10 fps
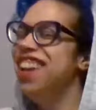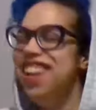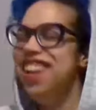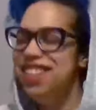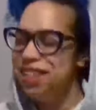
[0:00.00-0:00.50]

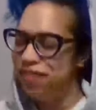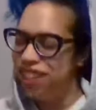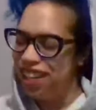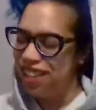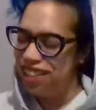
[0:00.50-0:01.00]
it's so
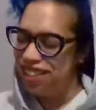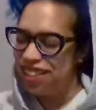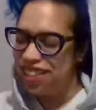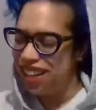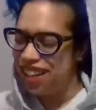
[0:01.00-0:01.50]
funny how things,
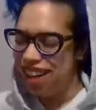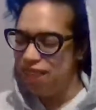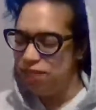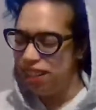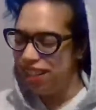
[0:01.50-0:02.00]
because like
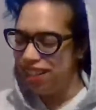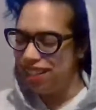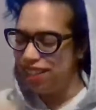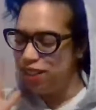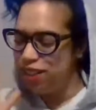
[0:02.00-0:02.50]
I'm like,
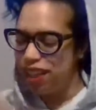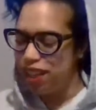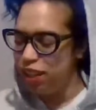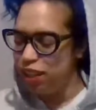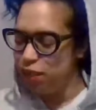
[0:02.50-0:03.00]
there's like
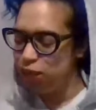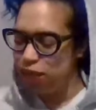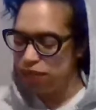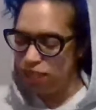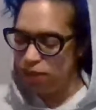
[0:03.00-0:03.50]
100
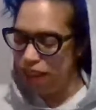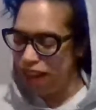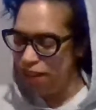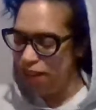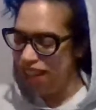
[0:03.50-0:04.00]
voices in my
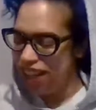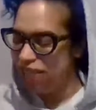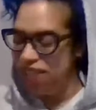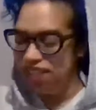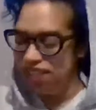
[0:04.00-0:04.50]
head right now.
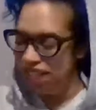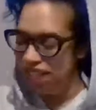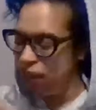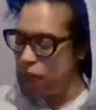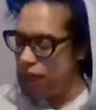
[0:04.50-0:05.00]
I'm not even
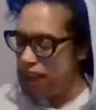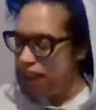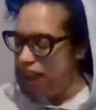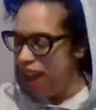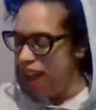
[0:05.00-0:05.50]
kidding.
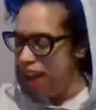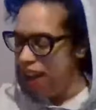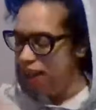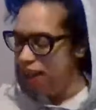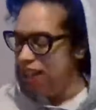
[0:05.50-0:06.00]

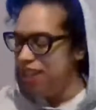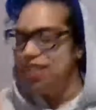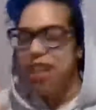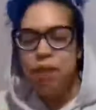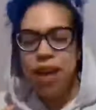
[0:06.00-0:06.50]

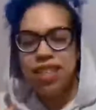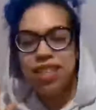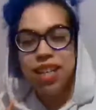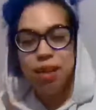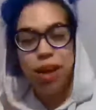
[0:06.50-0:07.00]
Stop
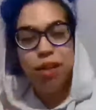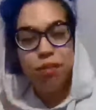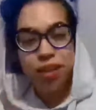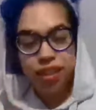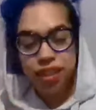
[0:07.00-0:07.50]
asking
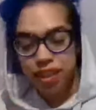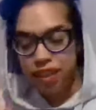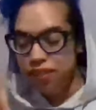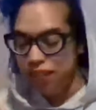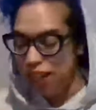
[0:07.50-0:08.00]
about freaking
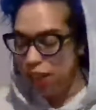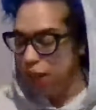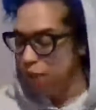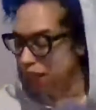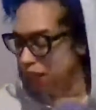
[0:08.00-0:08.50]
love. That is
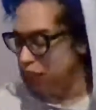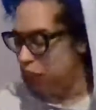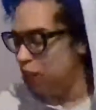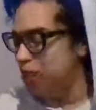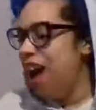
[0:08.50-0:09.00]
what I'm being
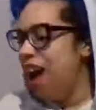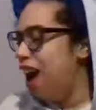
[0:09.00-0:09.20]
told.